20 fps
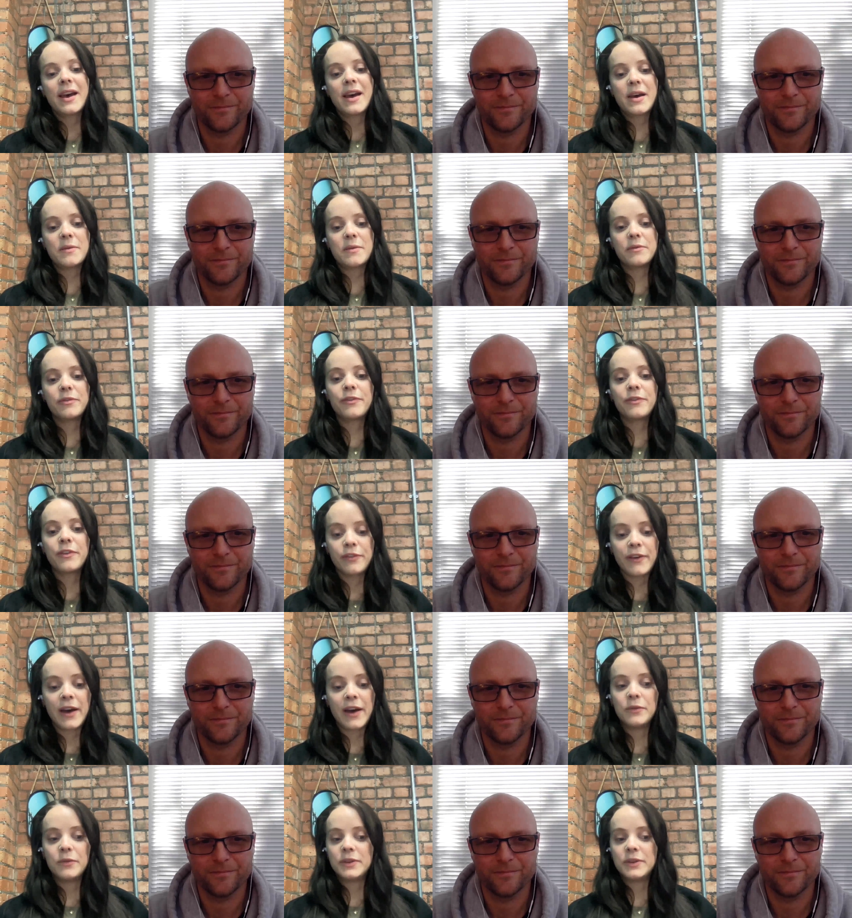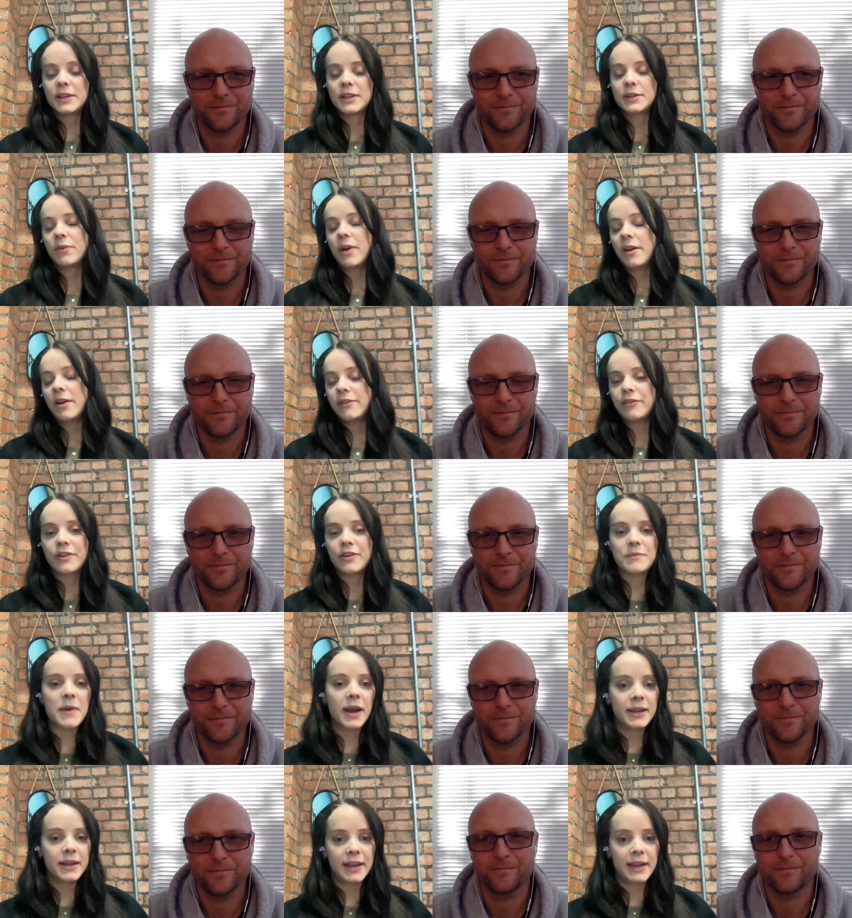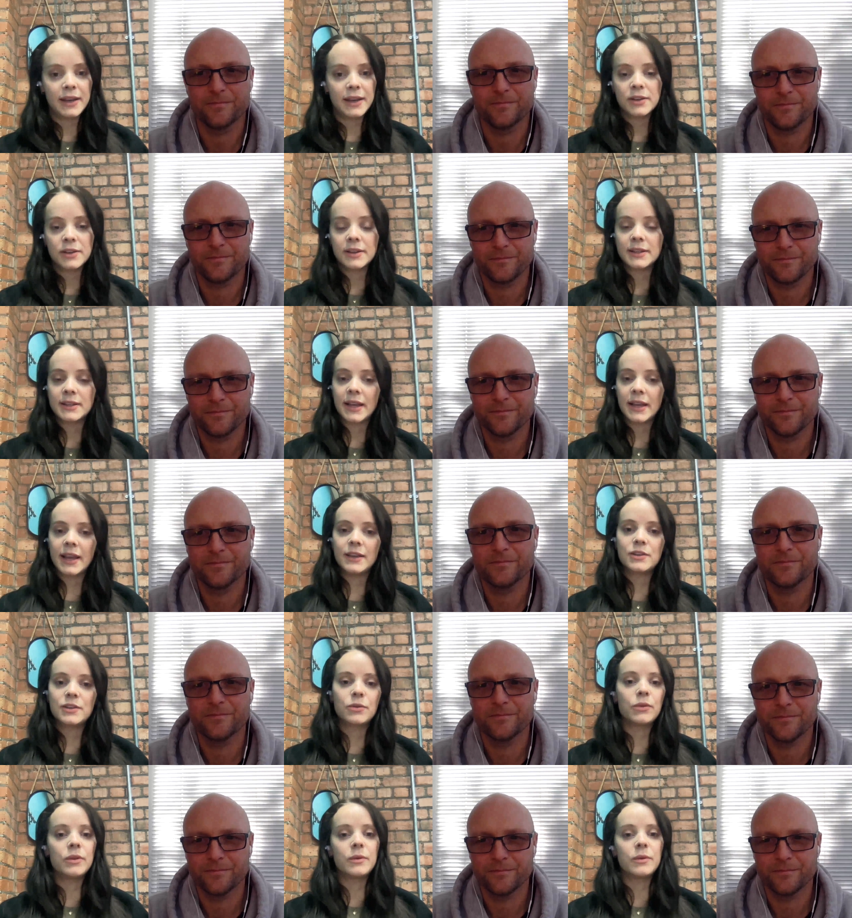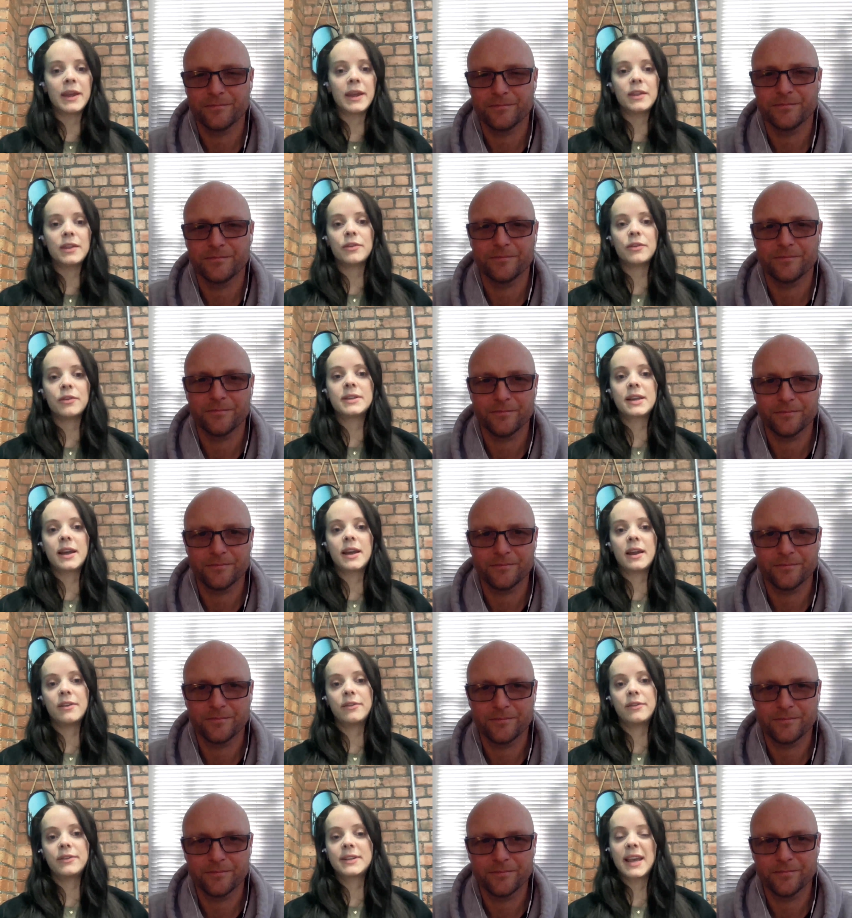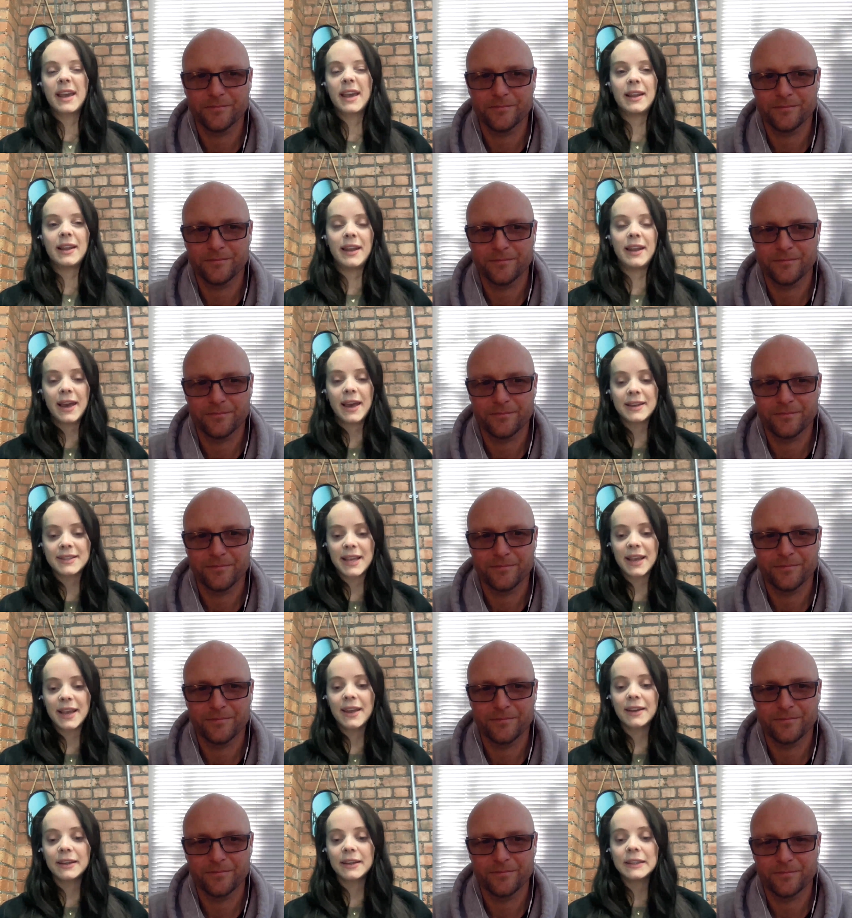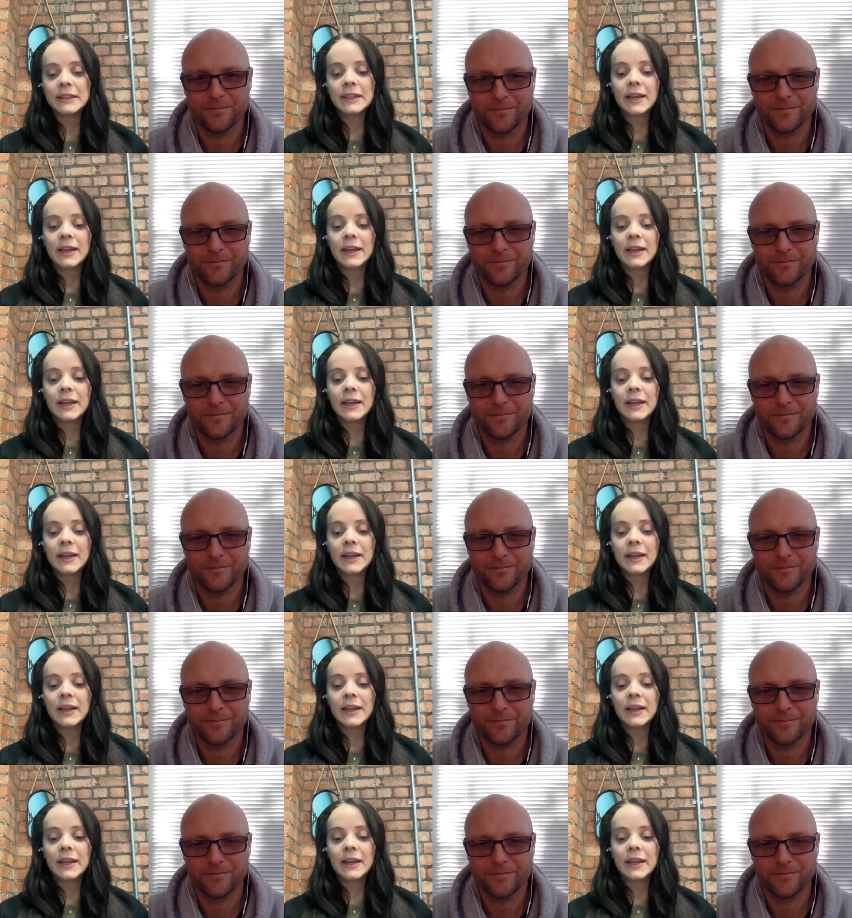Speaker 1: for founders, right from ideation stage all the way through to kind of scale and exit.